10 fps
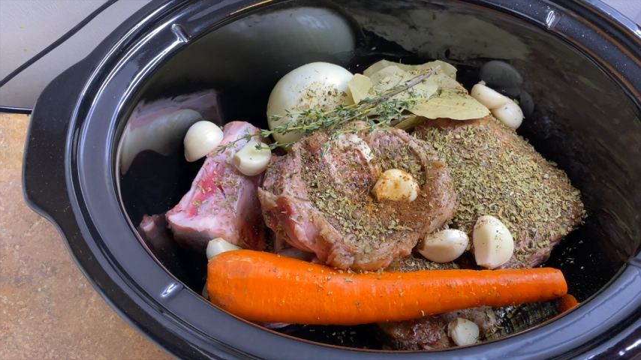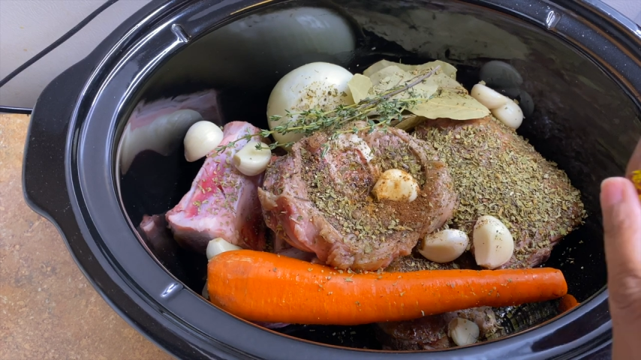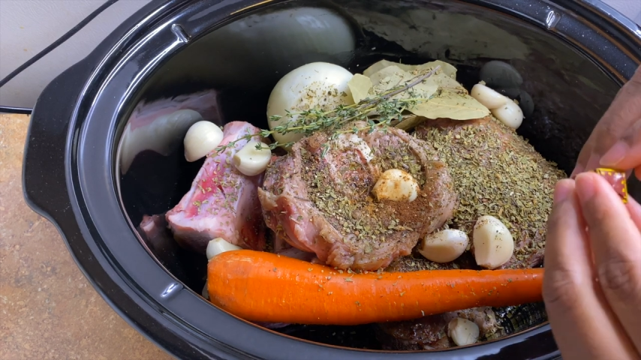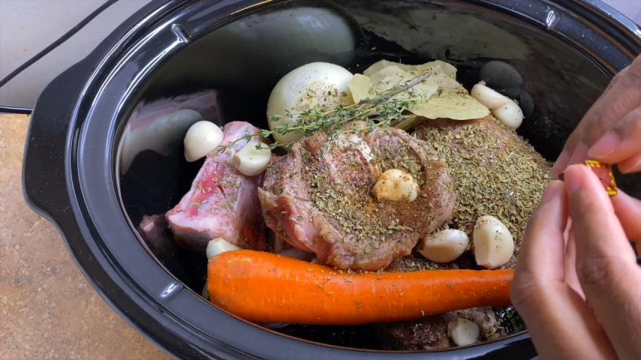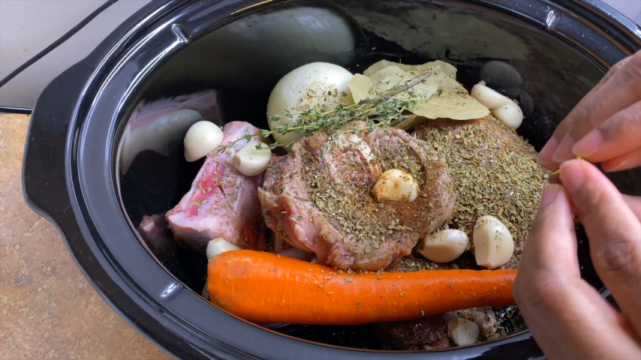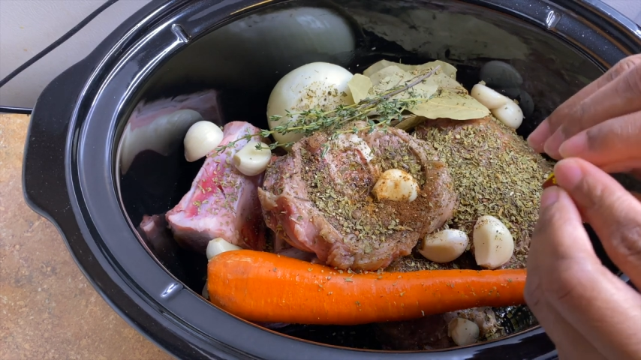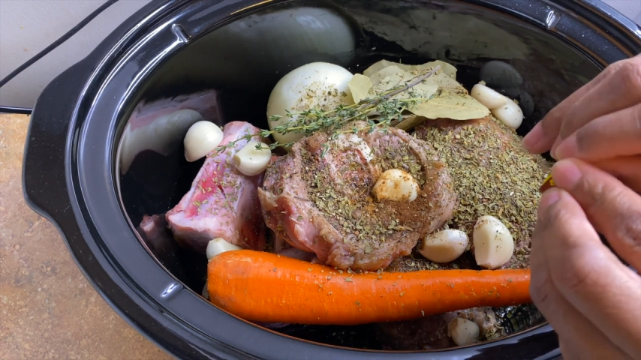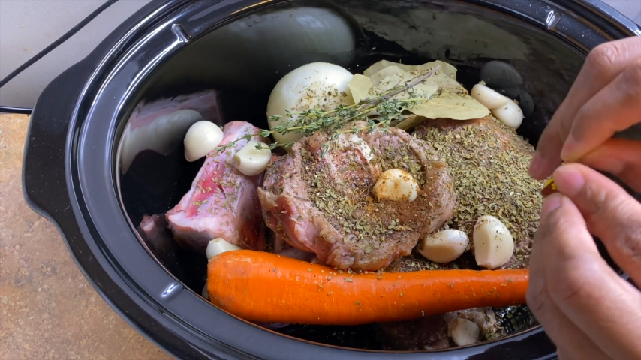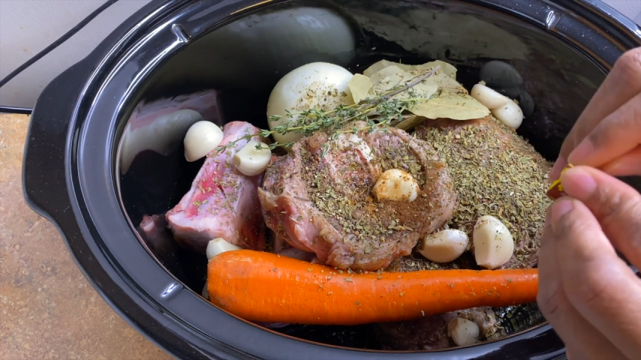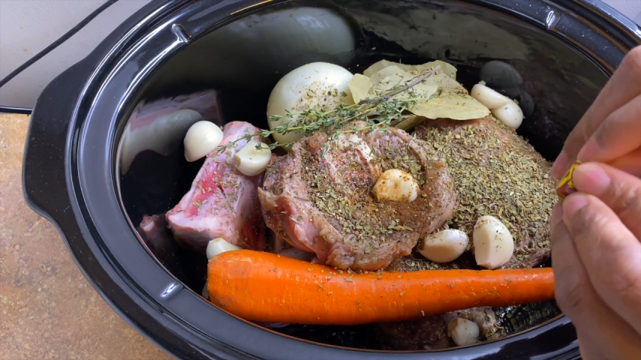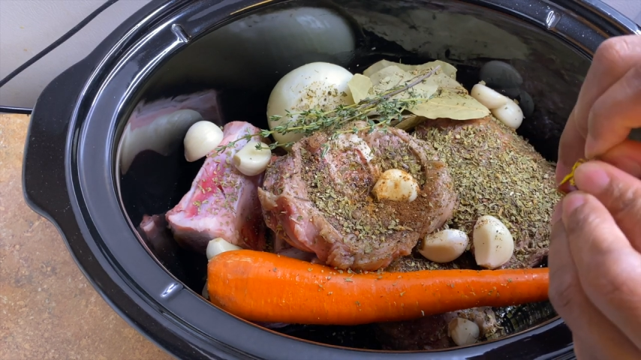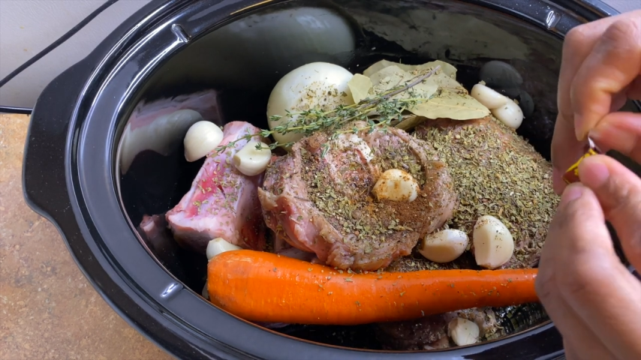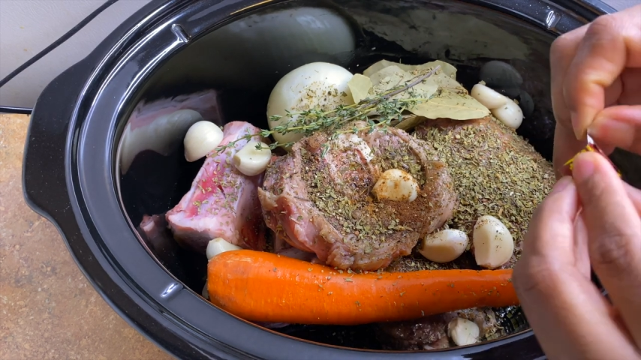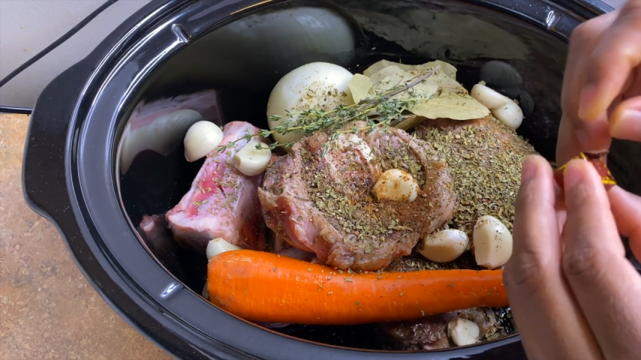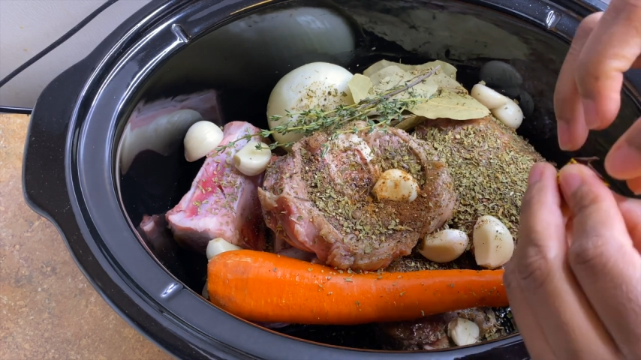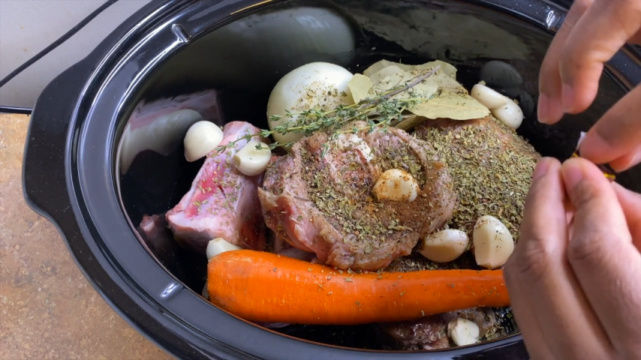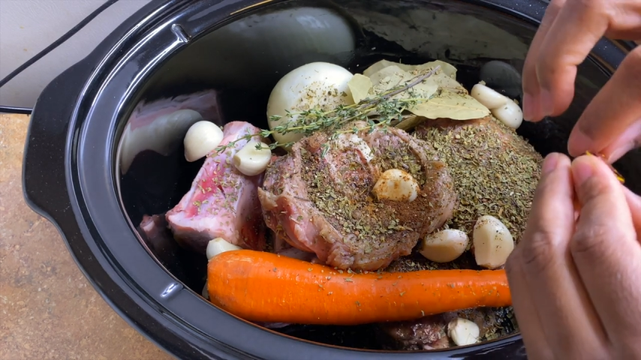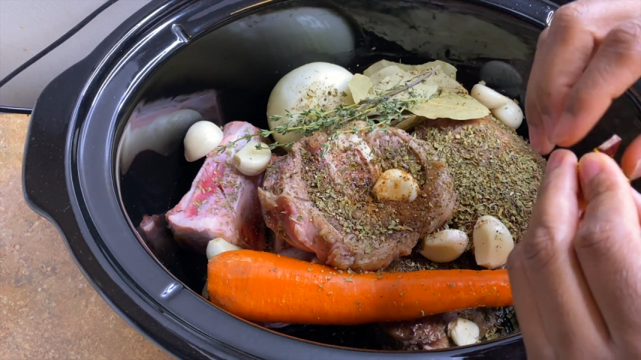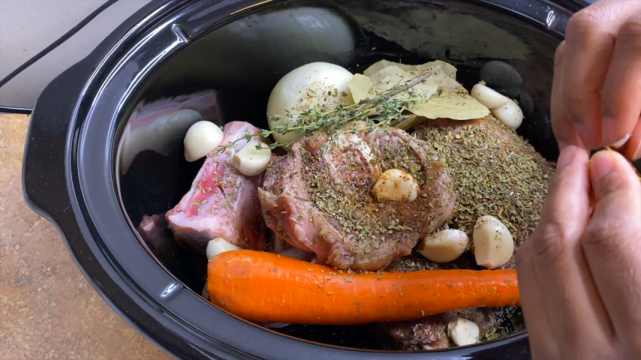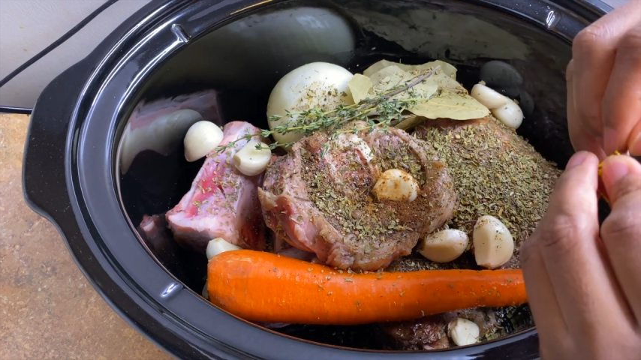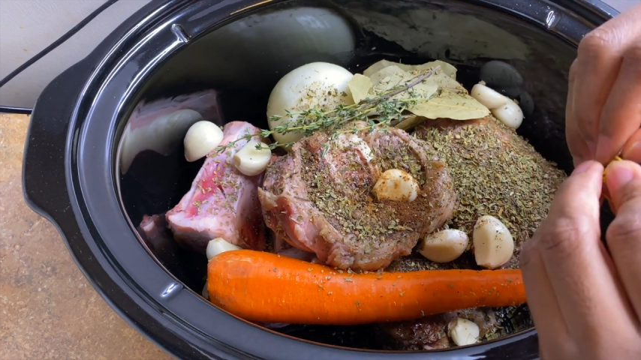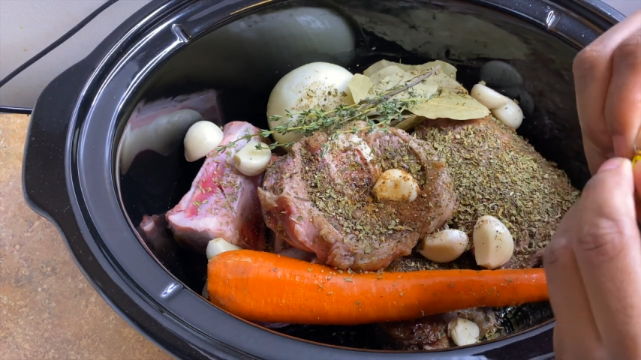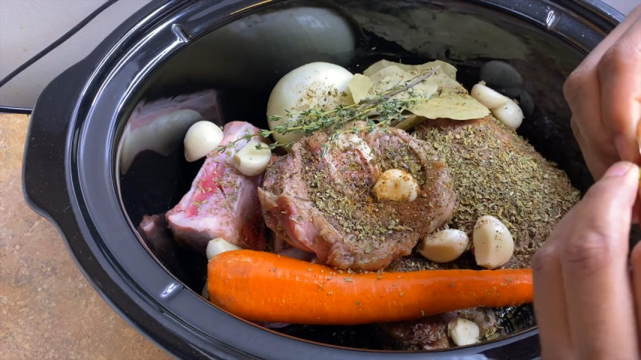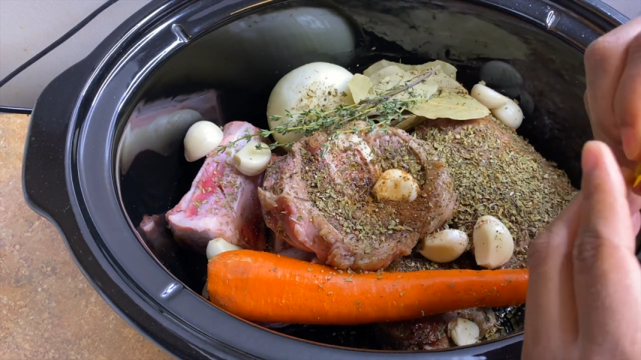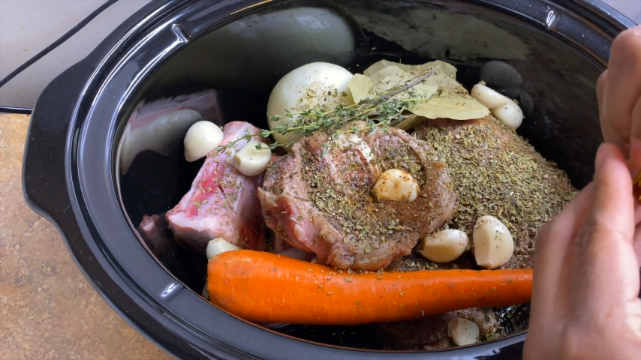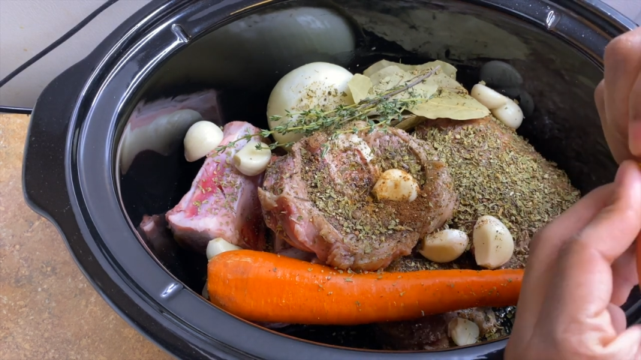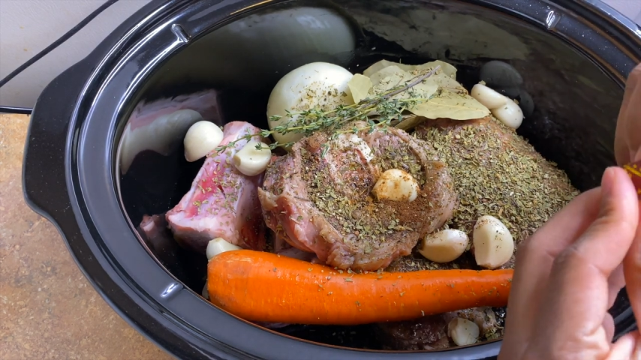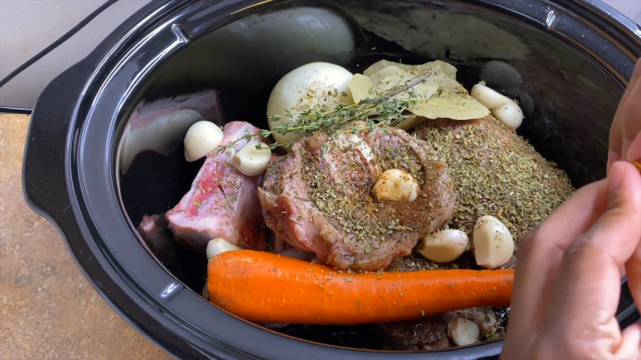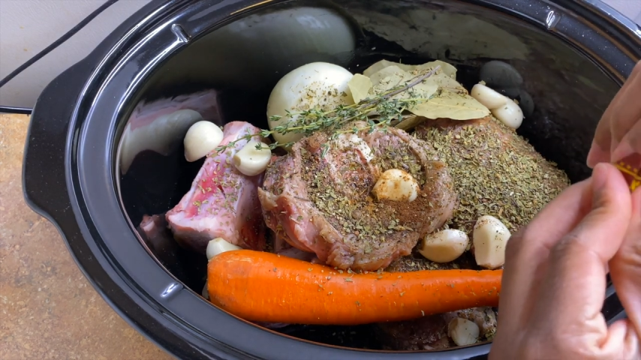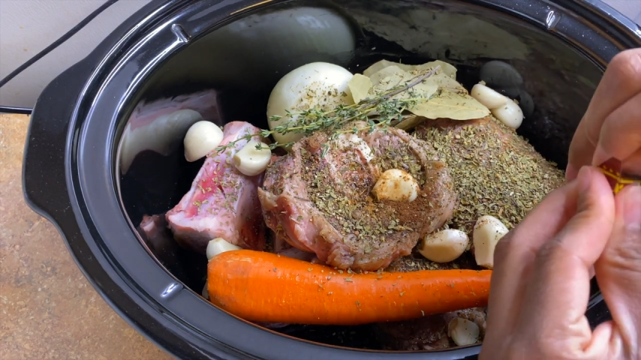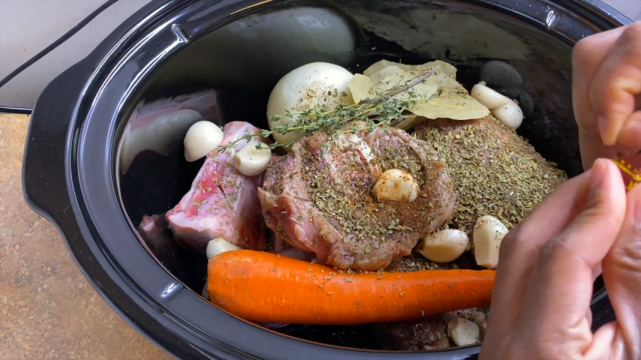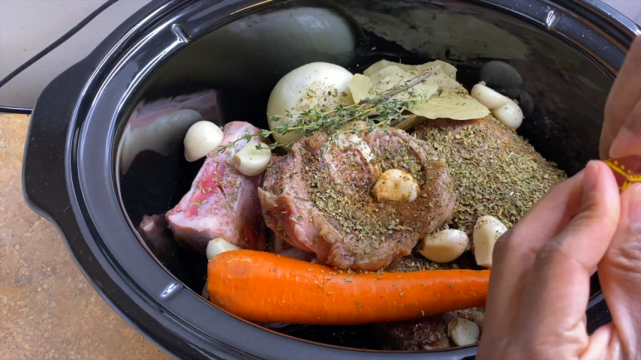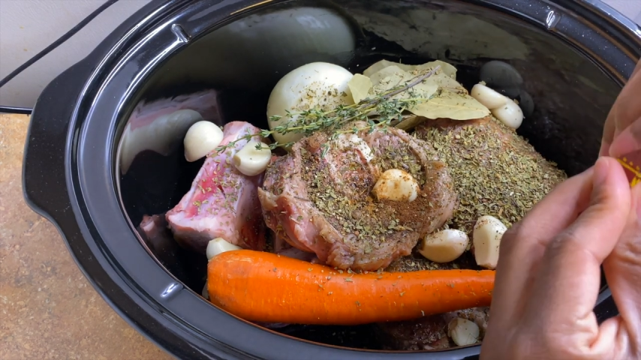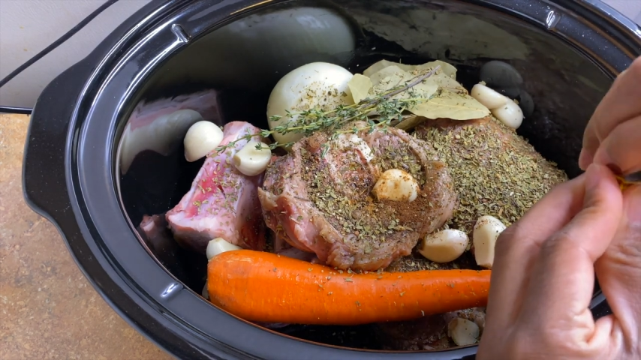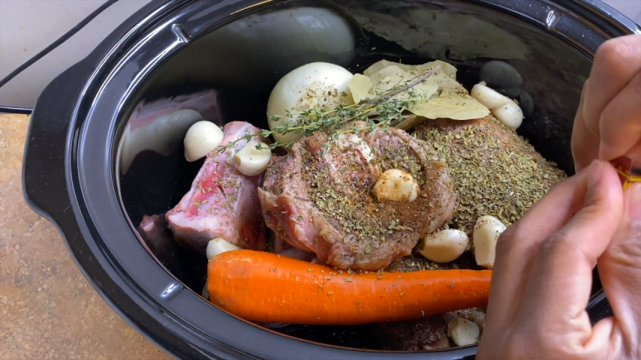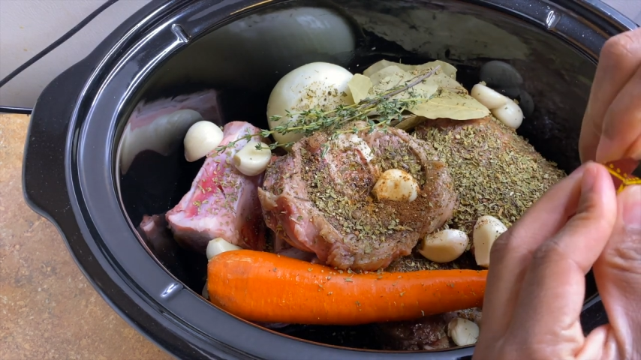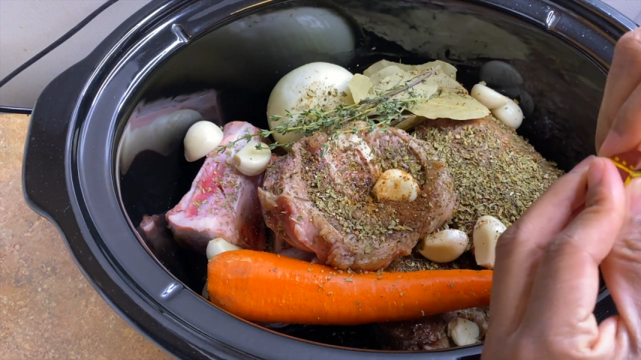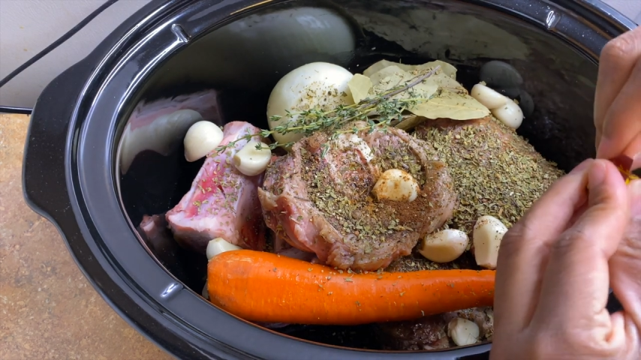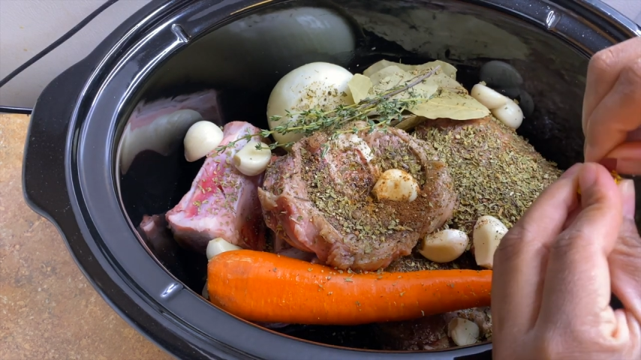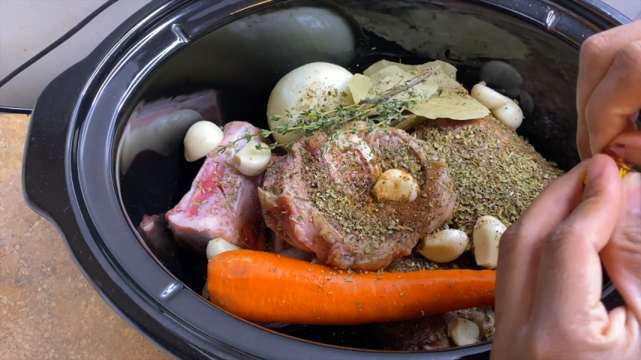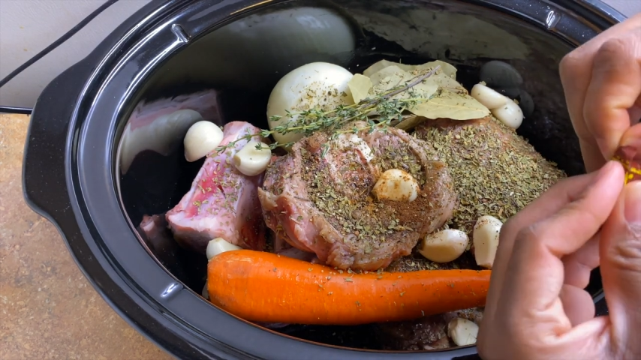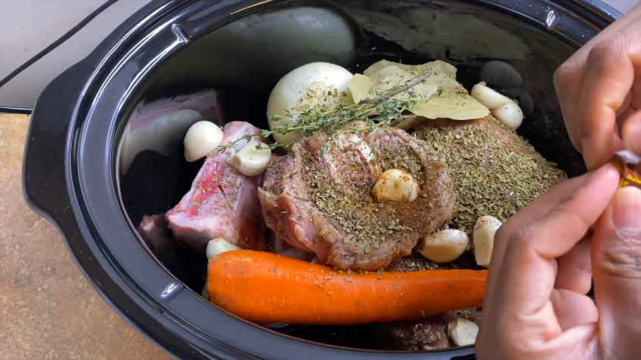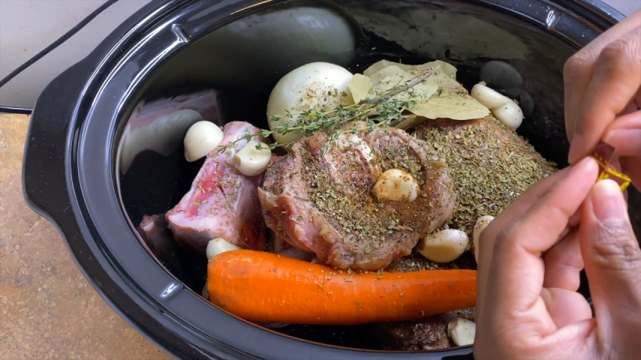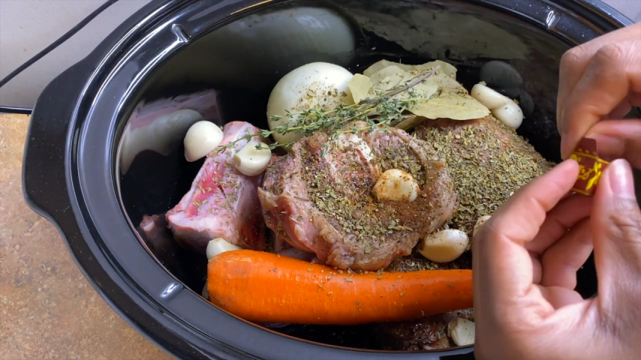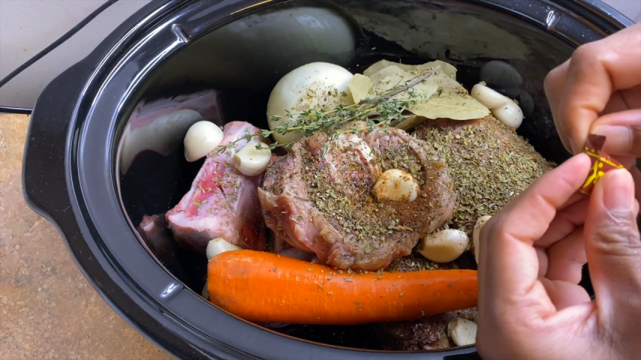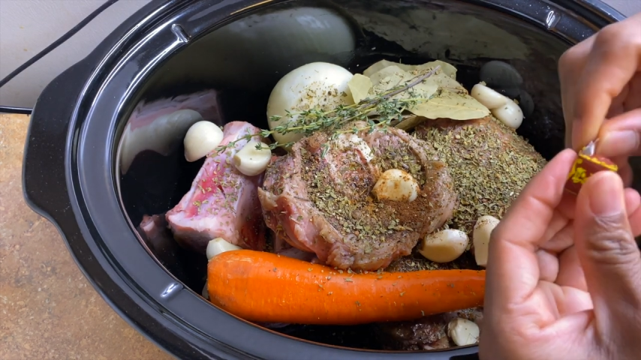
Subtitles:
Nobody's mouth can be seen.